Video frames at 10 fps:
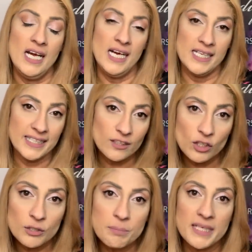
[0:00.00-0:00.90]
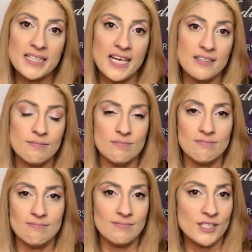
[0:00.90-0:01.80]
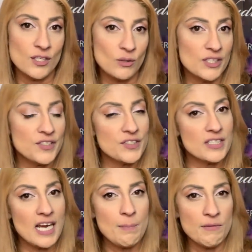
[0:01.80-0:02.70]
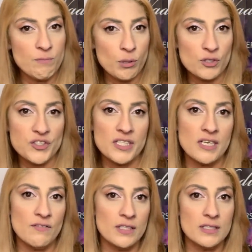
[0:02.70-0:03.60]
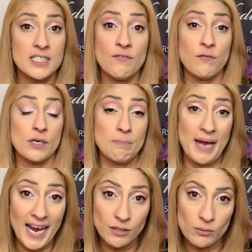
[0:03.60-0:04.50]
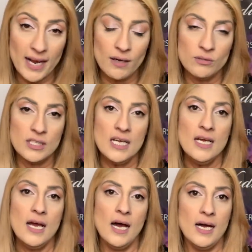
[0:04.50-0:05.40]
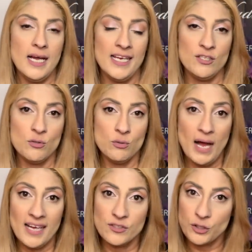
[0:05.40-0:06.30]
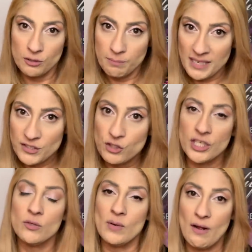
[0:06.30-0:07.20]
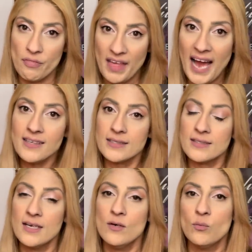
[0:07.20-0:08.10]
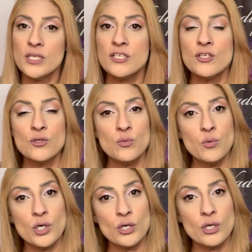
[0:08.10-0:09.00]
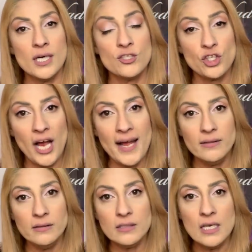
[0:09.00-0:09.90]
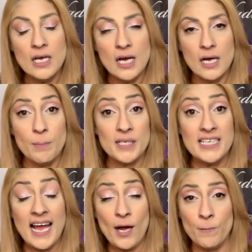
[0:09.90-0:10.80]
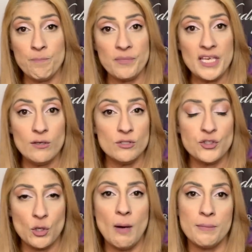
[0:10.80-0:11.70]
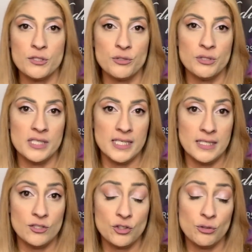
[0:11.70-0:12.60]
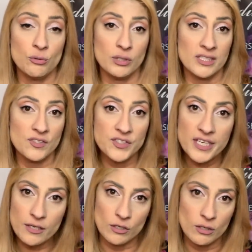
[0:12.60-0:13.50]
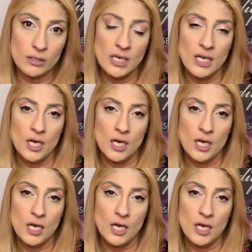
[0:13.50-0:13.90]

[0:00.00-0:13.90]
It could be that, you know, this is a type of person of a different background and you had certain messaging around that when you were a child, but now here's your opportunity to consider